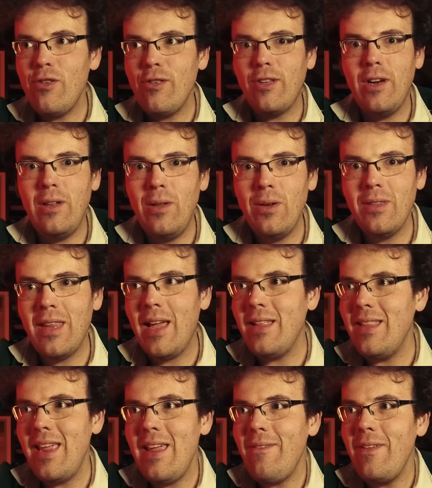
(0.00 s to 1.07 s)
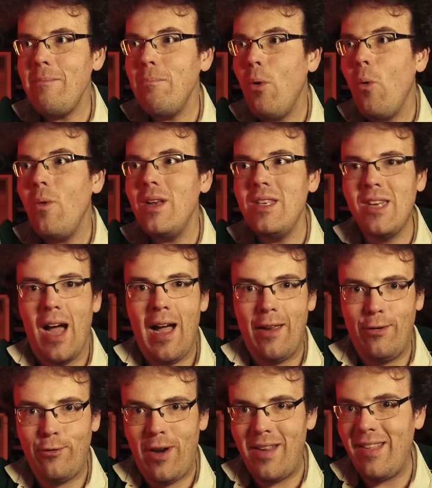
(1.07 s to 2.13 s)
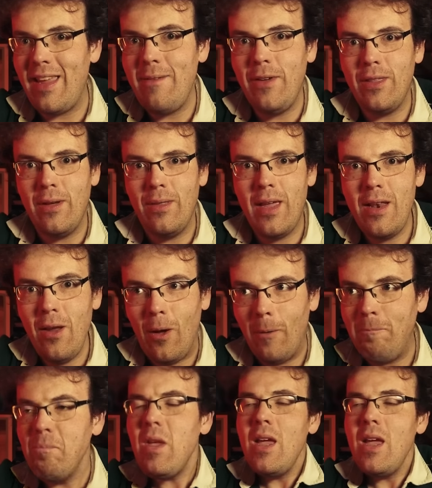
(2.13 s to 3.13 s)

just going to look that they're even more in dire straits, even though they're not.